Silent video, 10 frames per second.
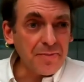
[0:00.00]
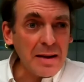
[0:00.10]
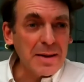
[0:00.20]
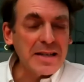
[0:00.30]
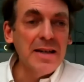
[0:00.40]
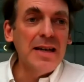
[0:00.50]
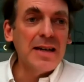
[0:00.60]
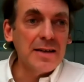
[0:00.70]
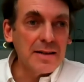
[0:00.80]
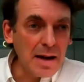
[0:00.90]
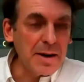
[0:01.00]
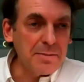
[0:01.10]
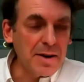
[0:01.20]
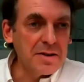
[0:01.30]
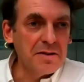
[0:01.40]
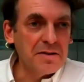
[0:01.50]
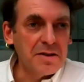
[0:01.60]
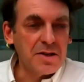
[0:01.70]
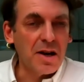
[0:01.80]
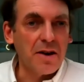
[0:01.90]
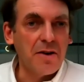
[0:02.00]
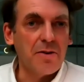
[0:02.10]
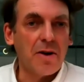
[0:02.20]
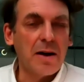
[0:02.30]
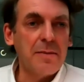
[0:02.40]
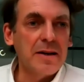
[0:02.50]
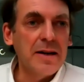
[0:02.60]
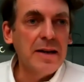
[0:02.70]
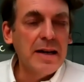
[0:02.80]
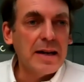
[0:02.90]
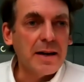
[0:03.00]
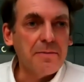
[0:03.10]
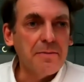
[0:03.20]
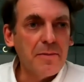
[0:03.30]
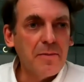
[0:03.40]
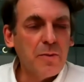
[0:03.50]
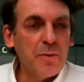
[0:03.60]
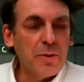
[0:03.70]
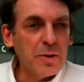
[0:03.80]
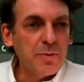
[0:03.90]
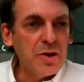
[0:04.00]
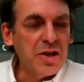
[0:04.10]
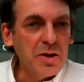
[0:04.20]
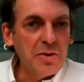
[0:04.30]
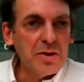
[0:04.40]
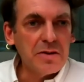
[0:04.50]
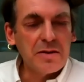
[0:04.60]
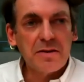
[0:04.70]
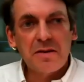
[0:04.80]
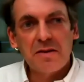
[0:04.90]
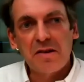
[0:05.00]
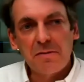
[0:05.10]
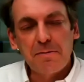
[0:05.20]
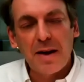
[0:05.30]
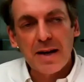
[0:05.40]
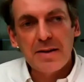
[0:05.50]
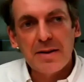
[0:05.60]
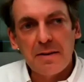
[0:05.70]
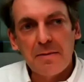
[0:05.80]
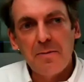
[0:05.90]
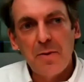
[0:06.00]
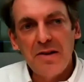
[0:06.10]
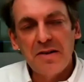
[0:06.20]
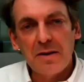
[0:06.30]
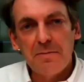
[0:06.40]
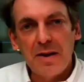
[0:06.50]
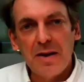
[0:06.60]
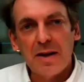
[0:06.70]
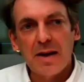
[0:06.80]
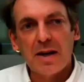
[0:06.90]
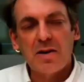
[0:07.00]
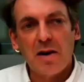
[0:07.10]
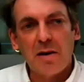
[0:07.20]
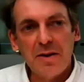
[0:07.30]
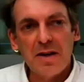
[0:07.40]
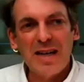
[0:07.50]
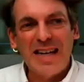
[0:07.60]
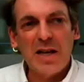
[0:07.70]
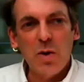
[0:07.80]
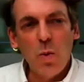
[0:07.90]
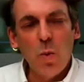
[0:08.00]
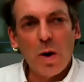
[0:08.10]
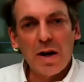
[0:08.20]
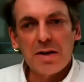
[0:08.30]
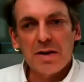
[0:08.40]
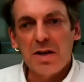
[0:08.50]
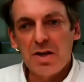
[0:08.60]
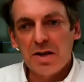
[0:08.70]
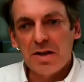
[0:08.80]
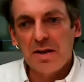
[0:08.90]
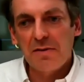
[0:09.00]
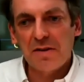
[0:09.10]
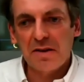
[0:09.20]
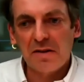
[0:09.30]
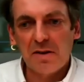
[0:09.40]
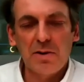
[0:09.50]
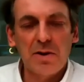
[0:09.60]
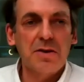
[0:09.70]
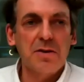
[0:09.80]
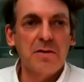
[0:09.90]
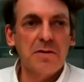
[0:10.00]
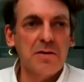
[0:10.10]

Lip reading: But coming back to the digital euro, I mean, what would you suspect? Will there be a common EU-wide initiative that's going to